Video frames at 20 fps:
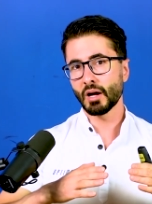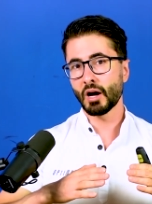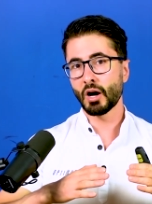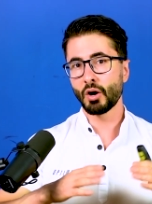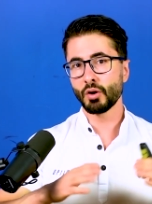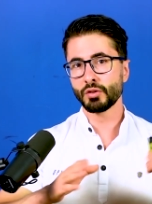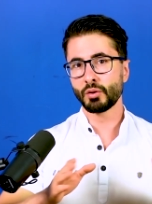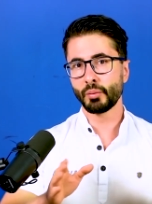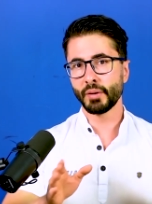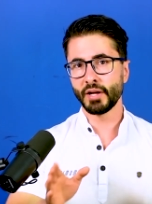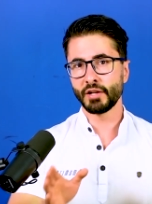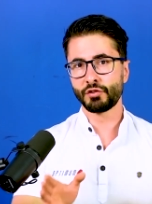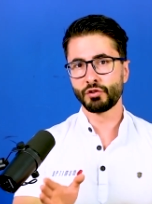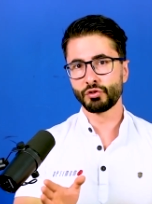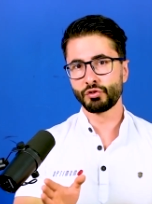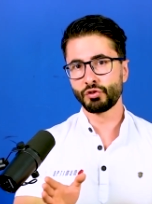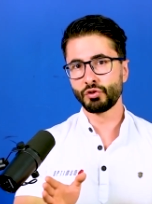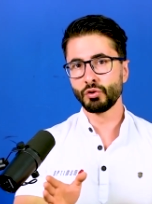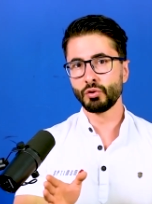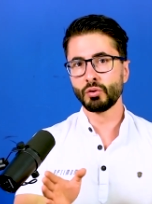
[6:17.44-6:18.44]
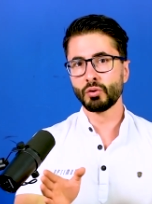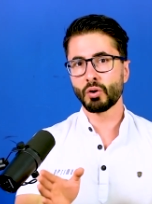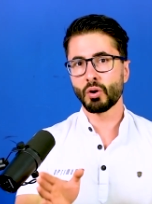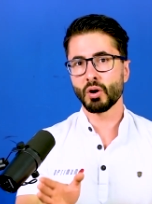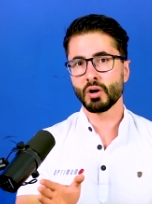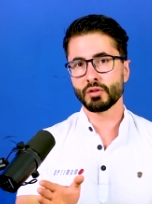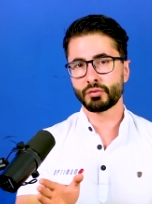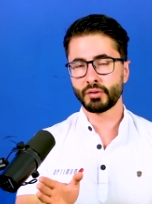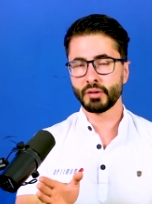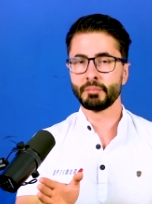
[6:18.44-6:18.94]
all the way to 2
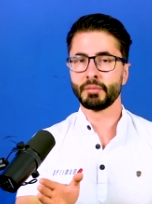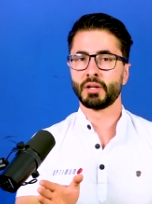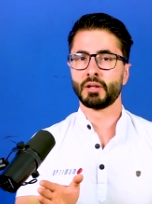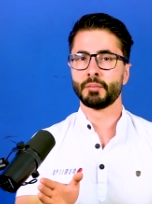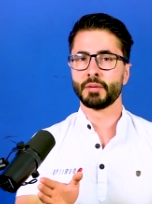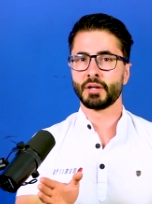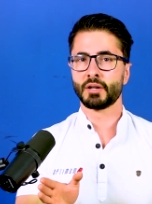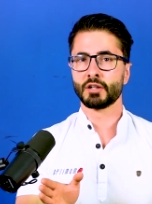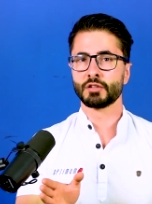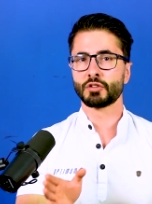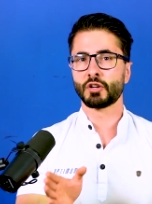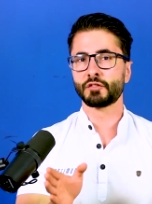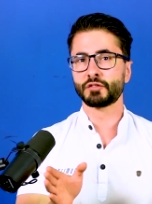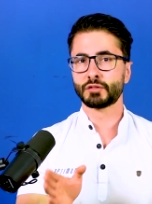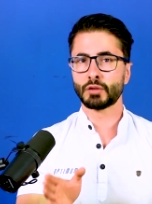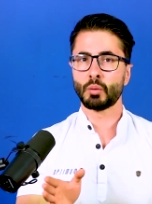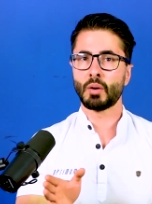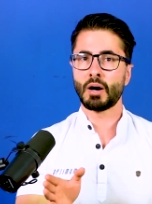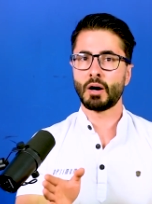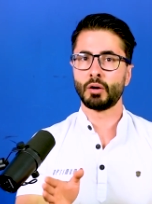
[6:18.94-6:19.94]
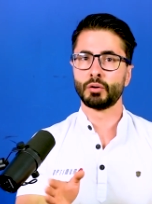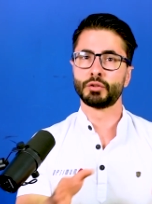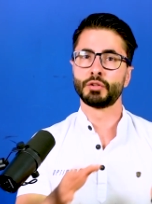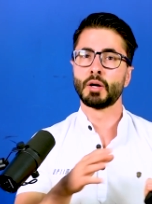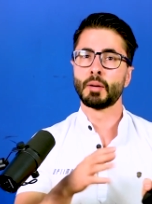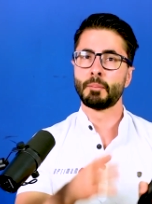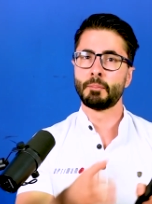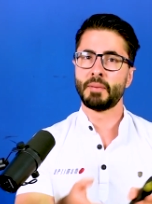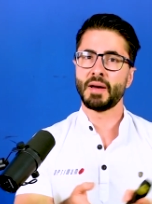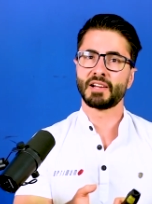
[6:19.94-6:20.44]
or 3 millimeters of toe out,
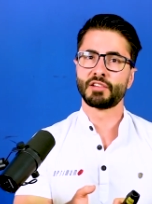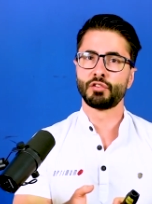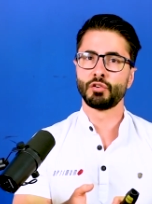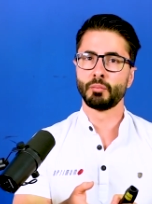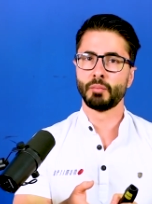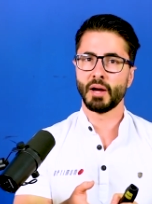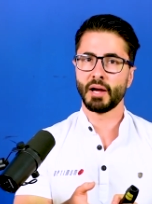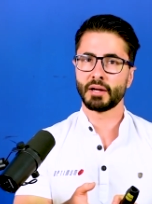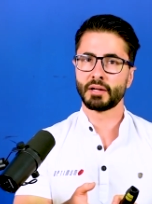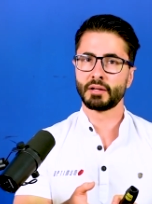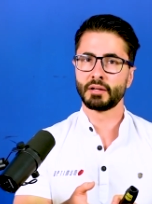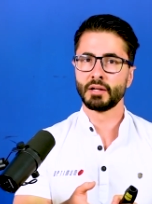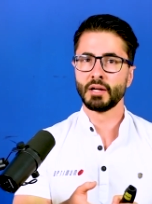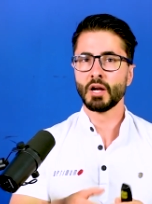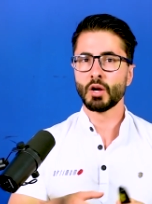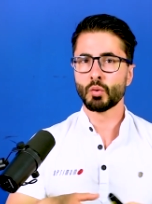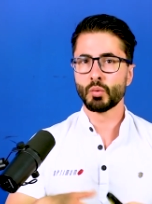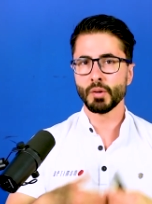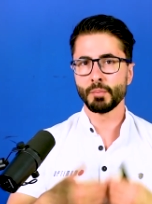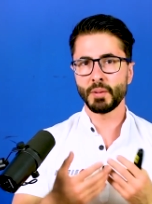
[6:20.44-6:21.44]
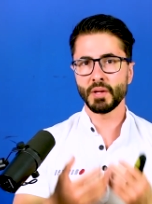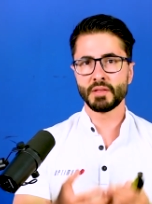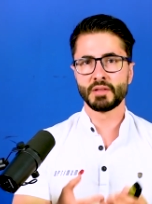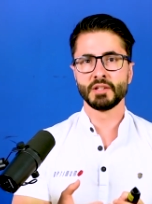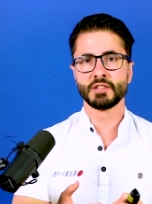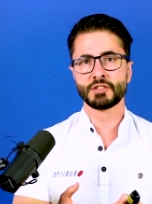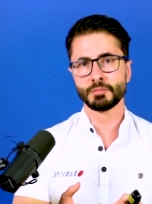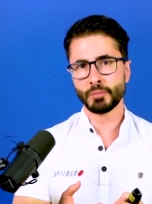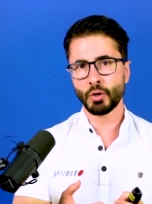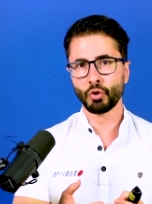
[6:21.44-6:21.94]
back to back. Repeat
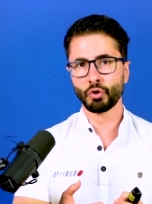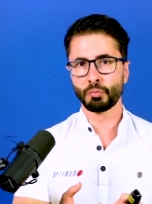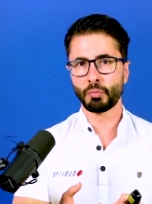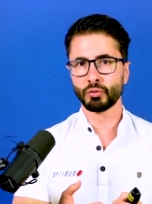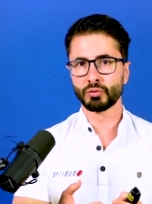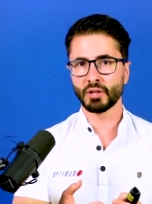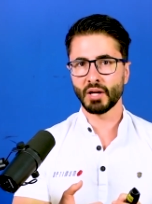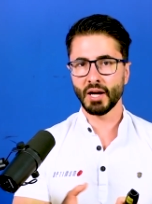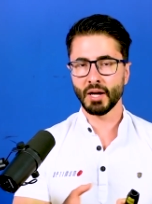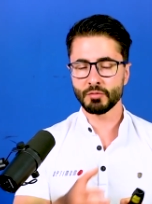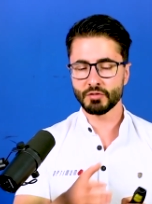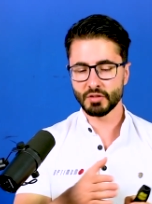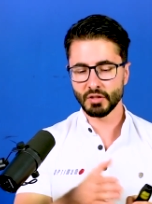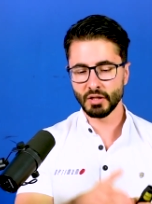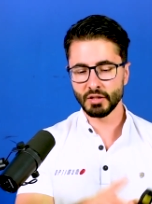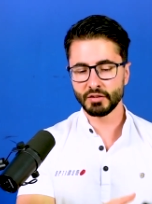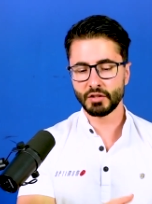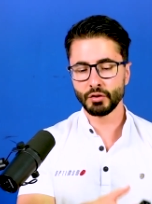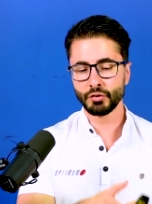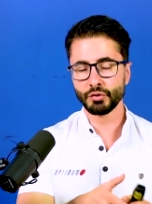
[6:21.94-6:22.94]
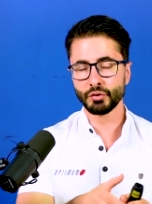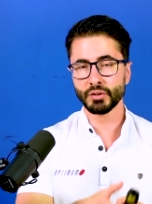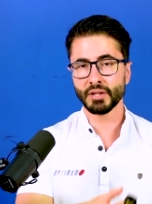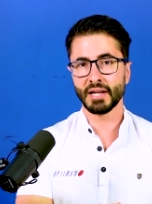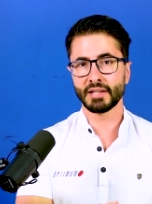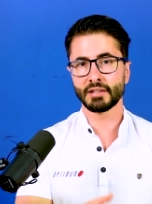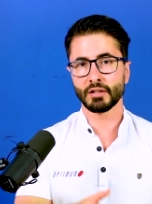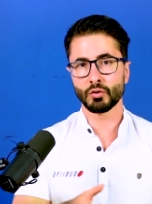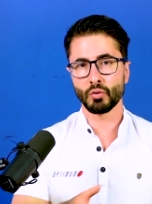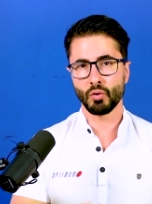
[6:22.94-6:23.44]
this multiple times until you
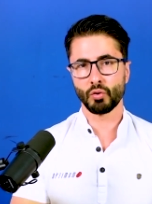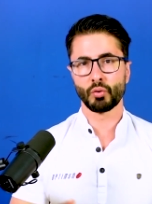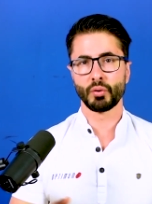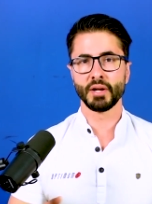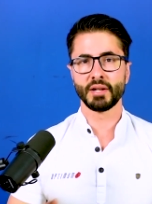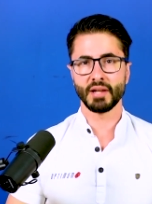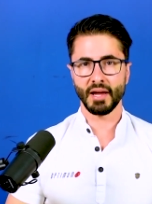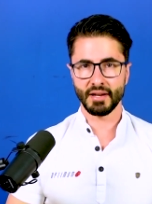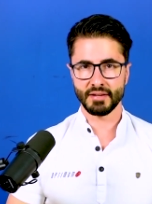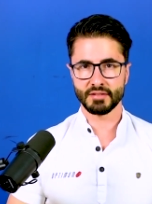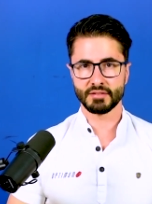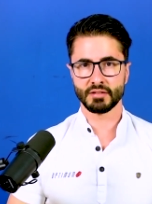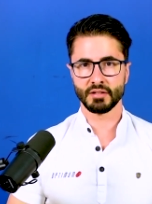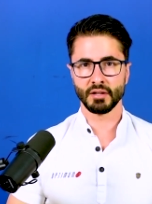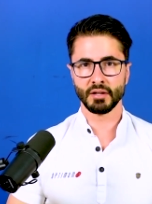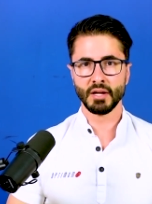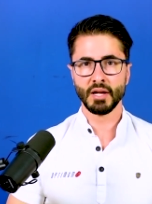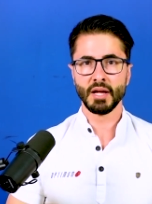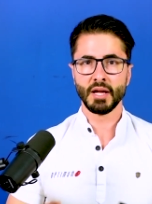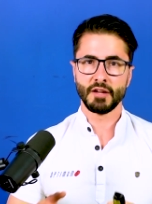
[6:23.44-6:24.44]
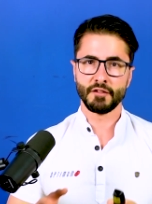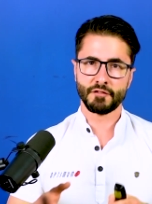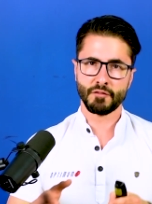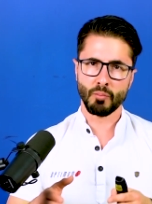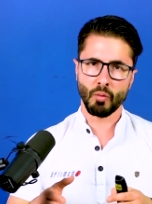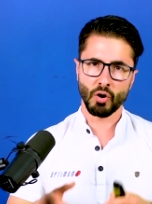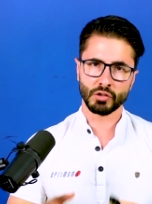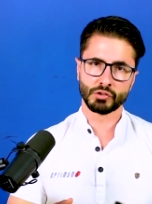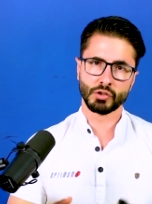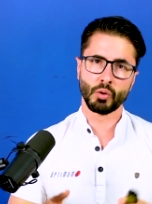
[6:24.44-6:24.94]
get a concrete answer, if
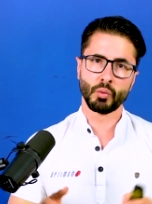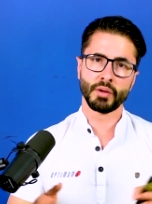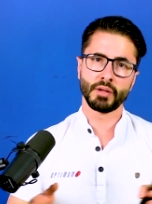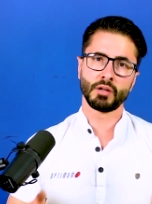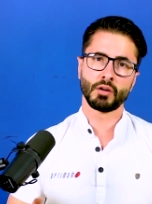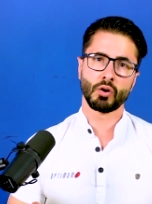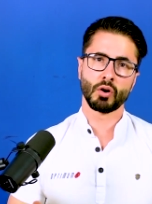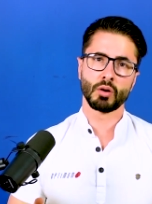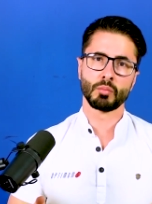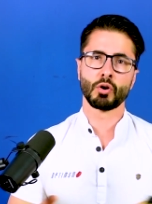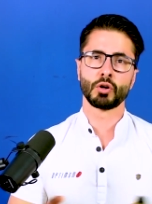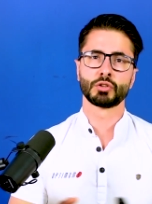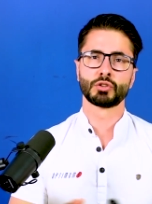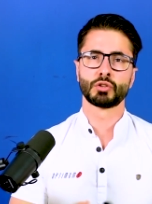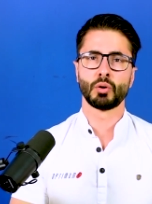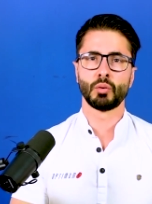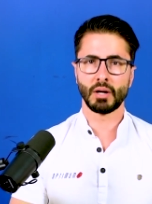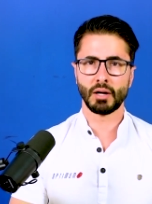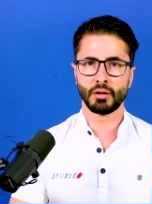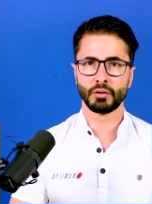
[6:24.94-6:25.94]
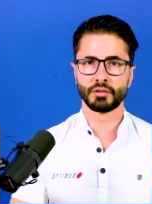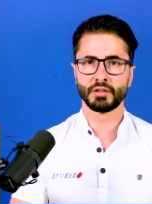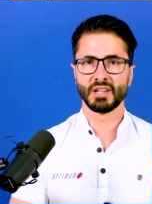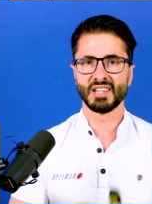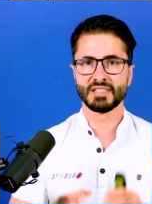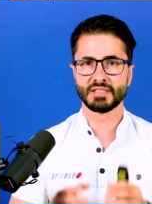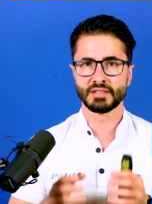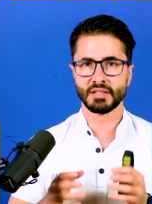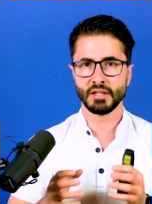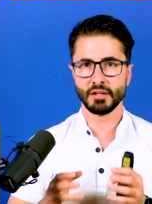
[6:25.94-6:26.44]
more toe in or more toe out
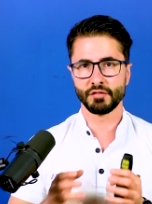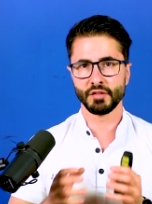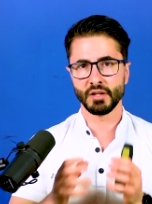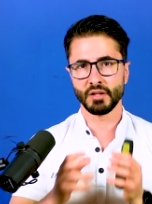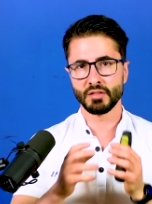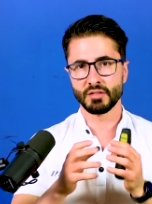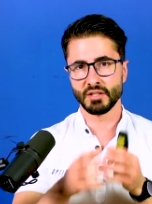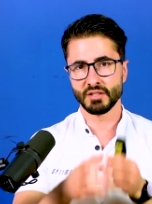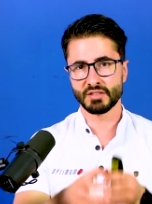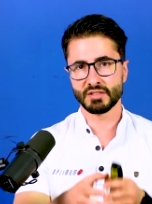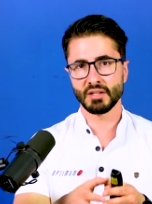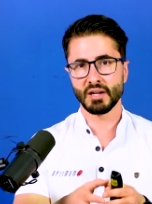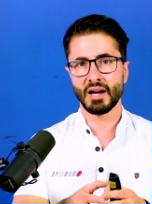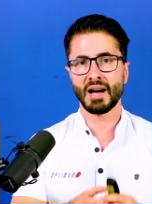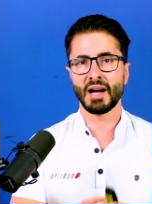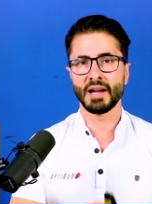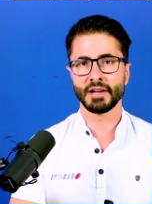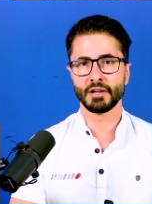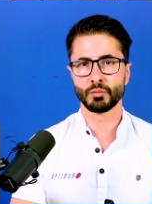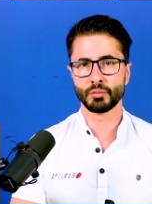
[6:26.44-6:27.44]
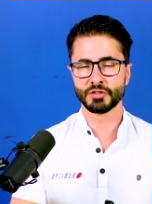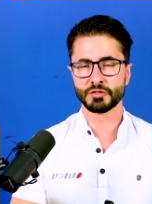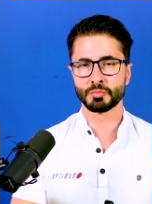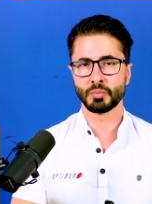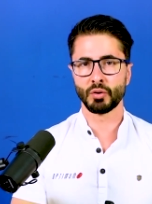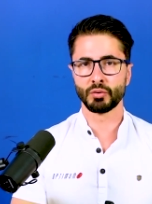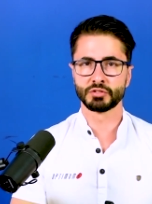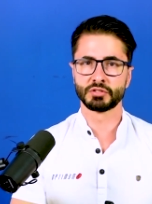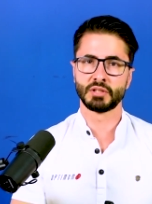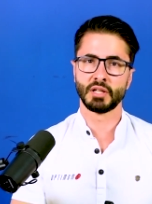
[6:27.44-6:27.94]
is giving this higher
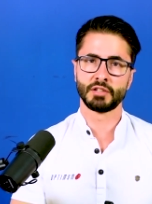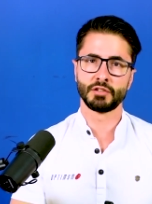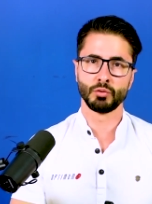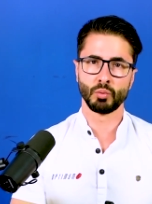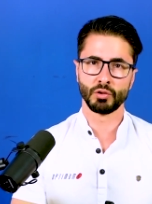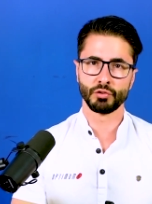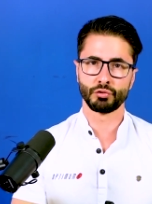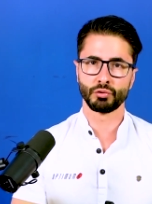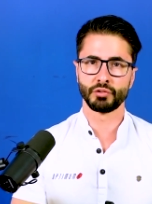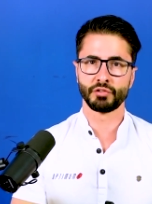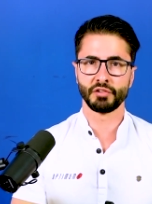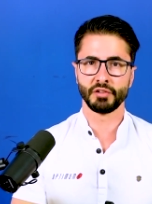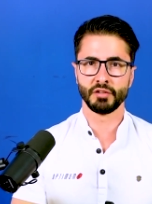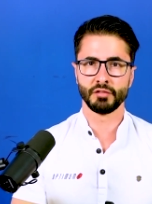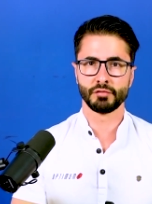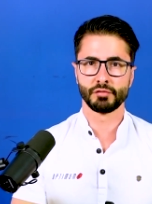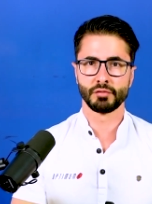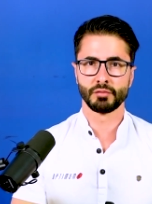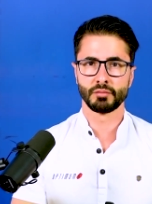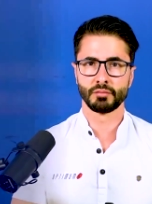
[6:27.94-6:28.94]
response that you want to achieve.